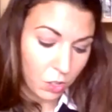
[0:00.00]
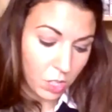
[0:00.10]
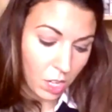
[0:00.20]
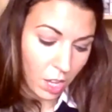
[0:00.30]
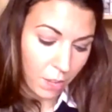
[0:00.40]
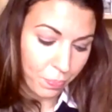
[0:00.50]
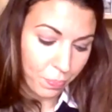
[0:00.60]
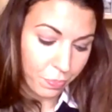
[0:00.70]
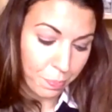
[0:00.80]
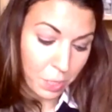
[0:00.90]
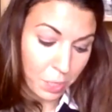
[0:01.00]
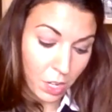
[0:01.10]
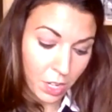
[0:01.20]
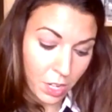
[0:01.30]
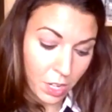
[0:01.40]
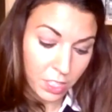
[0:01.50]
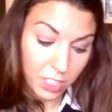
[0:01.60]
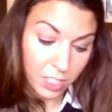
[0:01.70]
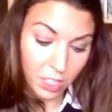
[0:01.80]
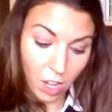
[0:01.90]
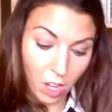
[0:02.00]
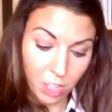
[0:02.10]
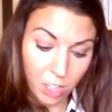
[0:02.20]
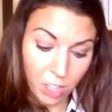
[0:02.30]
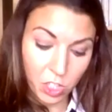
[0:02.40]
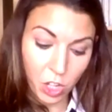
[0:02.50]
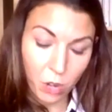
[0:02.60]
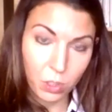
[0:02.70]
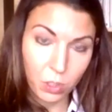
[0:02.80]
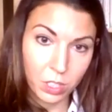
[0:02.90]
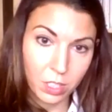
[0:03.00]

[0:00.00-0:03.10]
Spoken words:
bananas, artichokes,